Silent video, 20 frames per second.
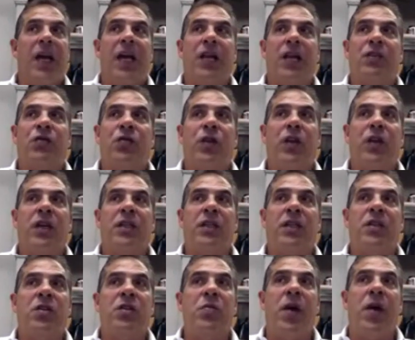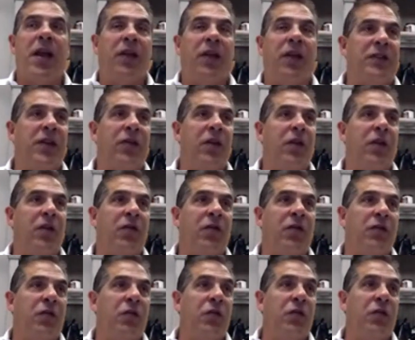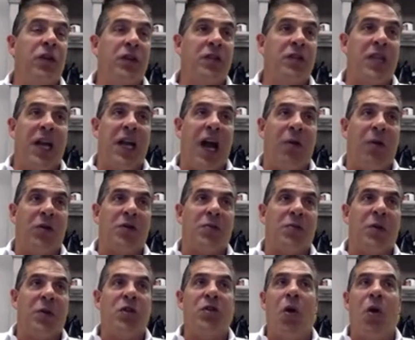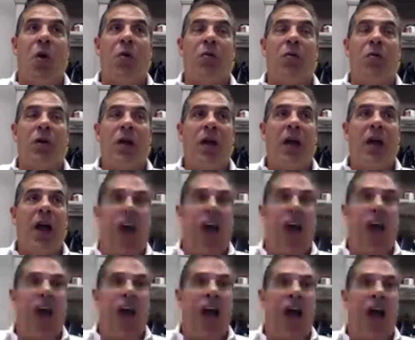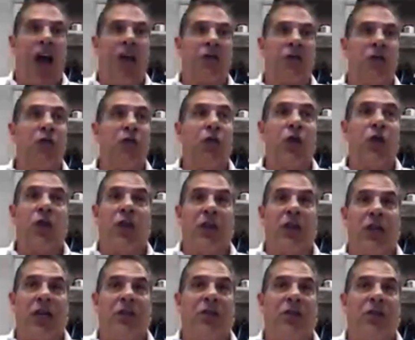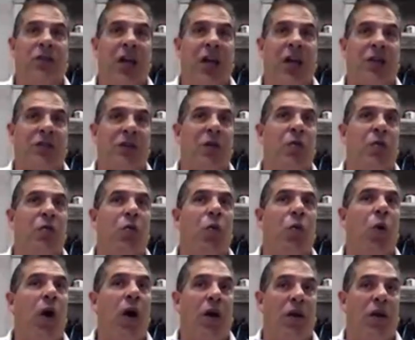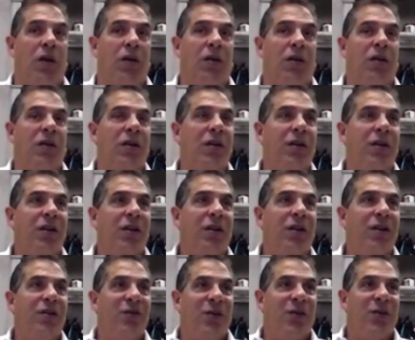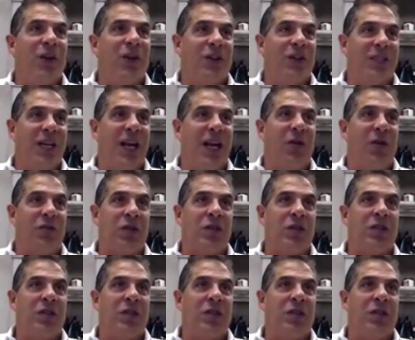It's really, you might have 750 real estate hours, but you really need 2001 real estate hours.